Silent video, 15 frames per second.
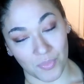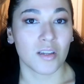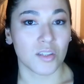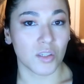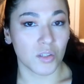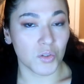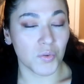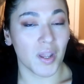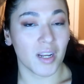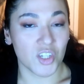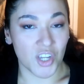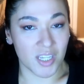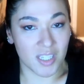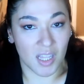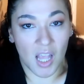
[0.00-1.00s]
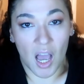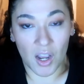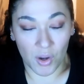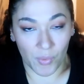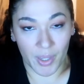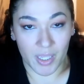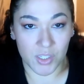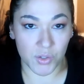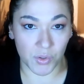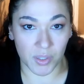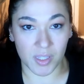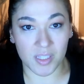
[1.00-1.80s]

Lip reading: So this one actually has a lot going into it.